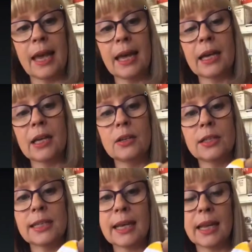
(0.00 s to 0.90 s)
And can you
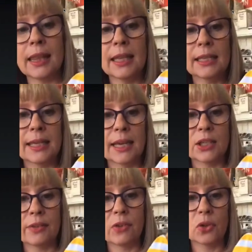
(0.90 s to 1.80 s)
see at this edge
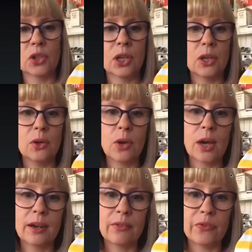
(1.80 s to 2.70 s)
I've got two
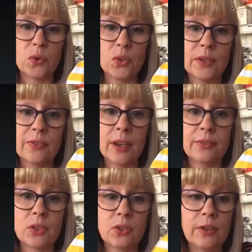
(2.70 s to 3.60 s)
kind of
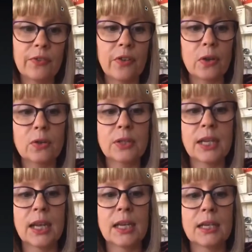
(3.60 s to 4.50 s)
45-degree folds,
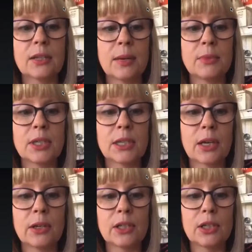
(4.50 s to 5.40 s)
so I'm just
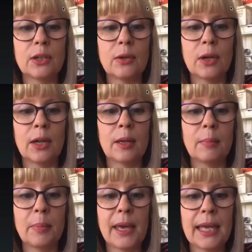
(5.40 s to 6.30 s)
going to
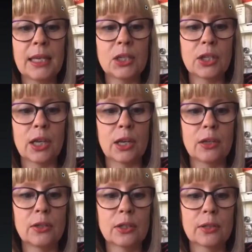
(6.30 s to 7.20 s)
pinch
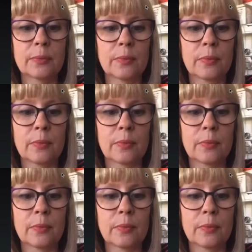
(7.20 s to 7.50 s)
those,